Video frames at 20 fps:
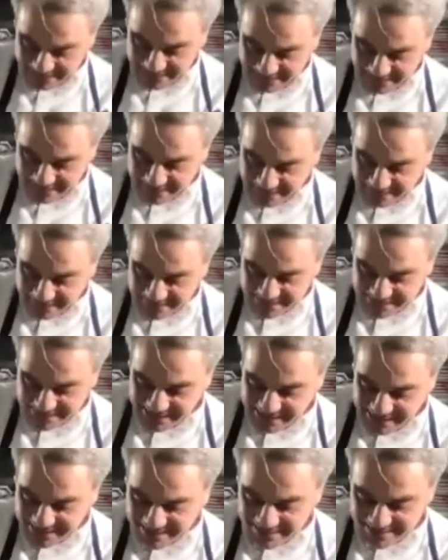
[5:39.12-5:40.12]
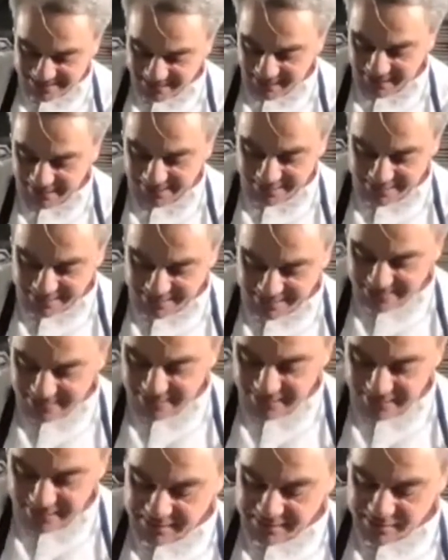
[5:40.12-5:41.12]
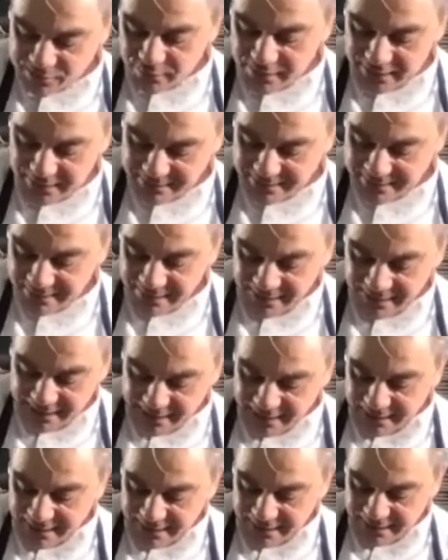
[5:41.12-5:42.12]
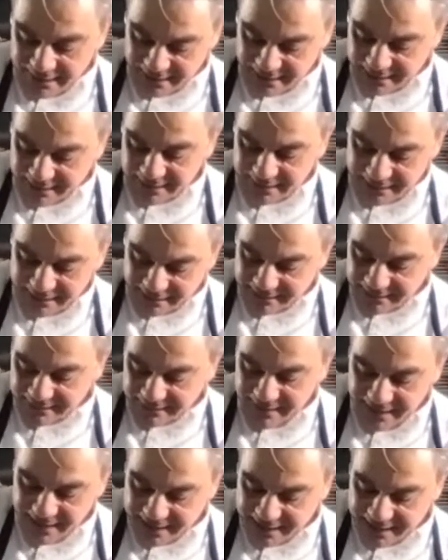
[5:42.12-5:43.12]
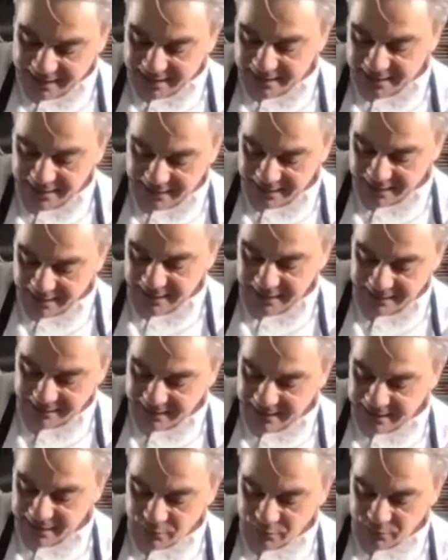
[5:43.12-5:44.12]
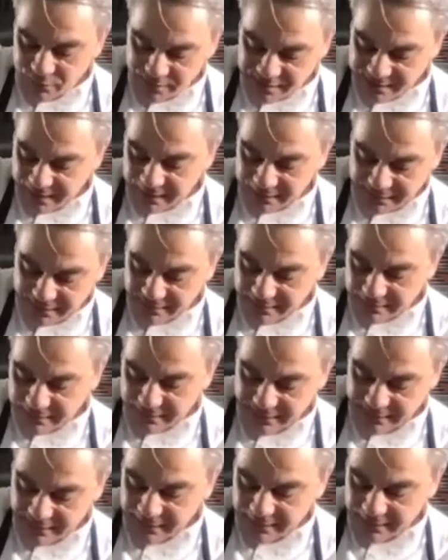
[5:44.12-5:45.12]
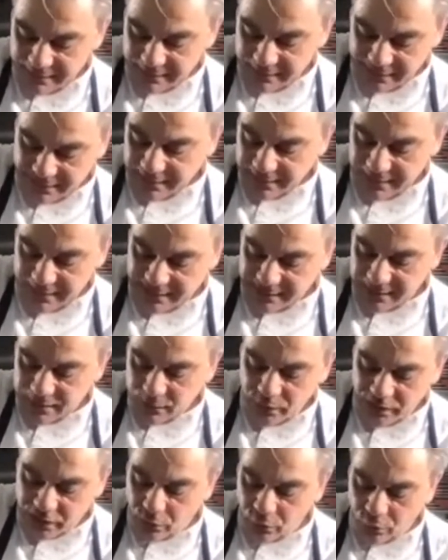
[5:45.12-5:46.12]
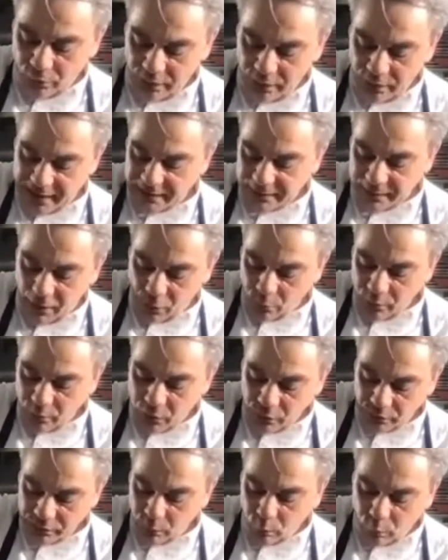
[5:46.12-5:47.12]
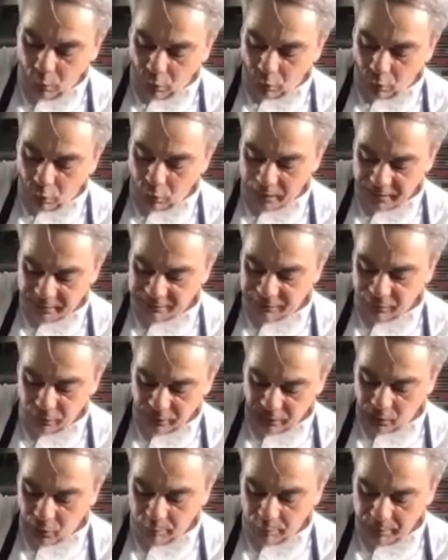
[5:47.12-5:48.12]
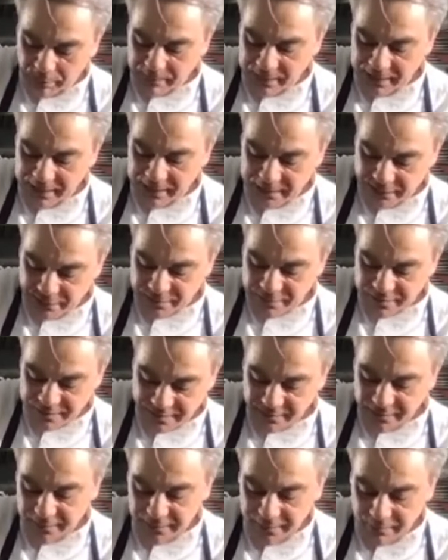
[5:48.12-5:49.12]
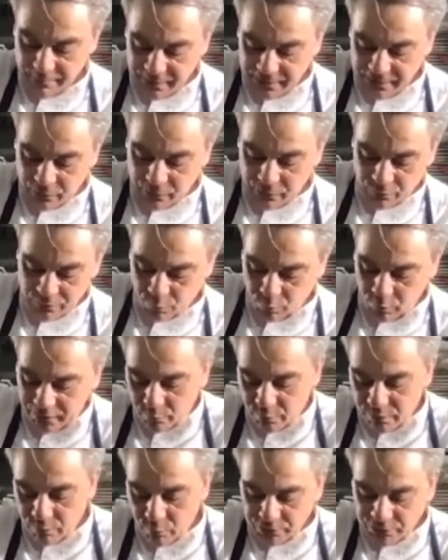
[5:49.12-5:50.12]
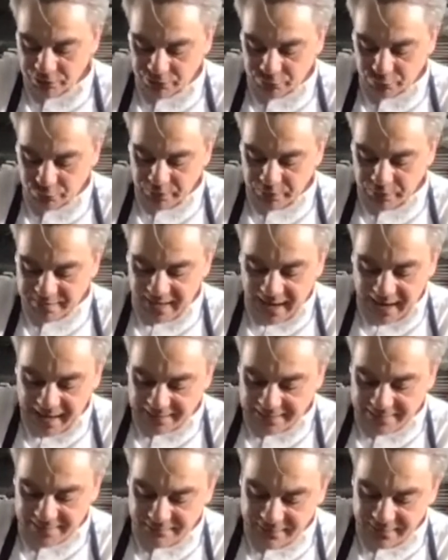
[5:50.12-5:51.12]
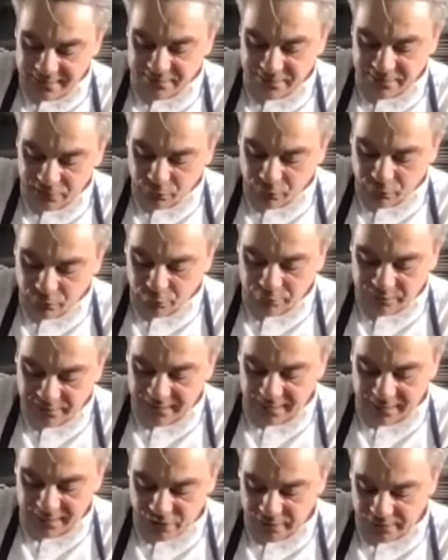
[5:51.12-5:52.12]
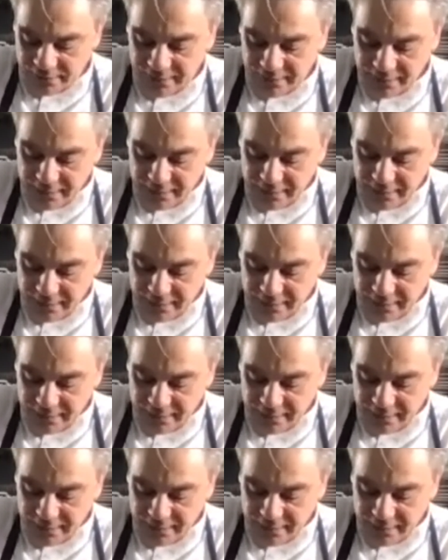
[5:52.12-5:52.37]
Here's the exercise. It's to get thick, and then you start. And here we go. And now we're gonna work it for a couple minutes, because what we want to do is activate the gluten. Actually,